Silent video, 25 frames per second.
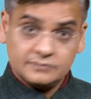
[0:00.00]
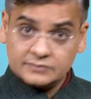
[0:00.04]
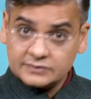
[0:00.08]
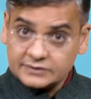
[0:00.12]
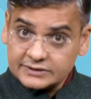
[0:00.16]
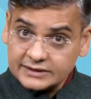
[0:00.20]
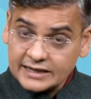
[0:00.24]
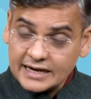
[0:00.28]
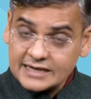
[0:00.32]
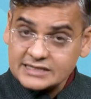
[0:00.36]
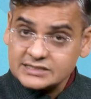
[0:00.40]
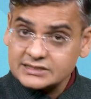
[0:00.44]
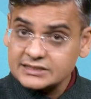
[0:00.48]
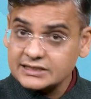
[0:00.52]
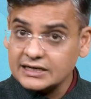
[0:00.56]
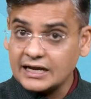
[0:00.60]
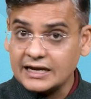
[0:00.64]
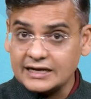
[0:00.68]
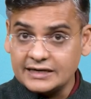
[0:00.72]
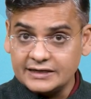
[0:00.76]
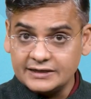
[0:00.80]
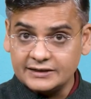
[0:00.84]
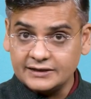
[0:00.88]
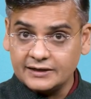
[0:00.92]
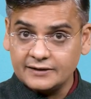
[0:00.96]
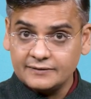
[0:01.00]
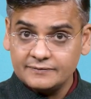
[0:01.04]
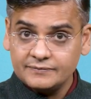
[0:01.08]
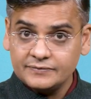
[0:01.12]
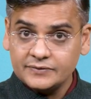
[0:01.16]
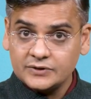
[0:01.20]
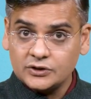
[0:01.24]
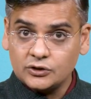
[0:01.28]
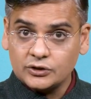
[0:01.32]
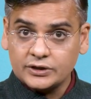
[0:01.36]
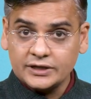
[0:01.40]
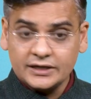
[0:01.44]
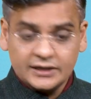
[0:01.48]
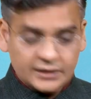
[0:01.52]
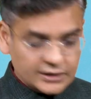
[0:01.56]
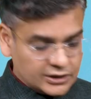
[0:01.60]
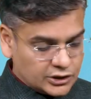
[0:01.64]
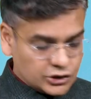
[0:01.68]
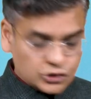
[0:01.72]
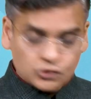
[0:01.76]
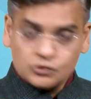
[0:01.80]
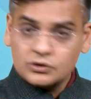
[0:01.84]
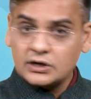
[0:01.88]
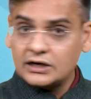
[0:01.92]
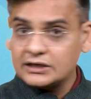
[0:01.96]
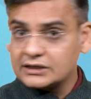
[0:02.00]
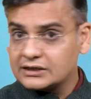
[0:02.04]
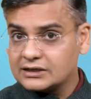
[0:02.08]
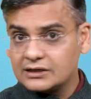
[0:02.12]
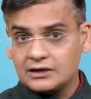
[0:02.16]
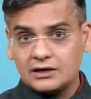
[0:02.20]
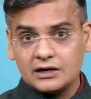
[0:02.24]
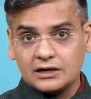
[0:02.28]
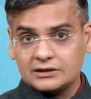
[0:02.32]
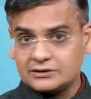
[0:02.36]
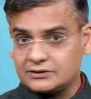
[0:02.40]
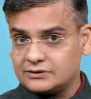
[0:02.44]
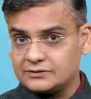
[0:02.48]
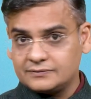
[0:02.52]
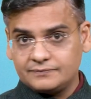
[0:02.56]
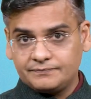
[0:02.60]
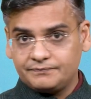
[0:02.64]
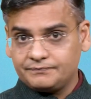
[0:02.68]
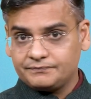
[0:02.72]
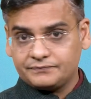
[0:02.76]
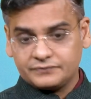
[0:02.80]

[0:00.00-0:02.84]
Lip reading: That's an idea. Okay, you can't cut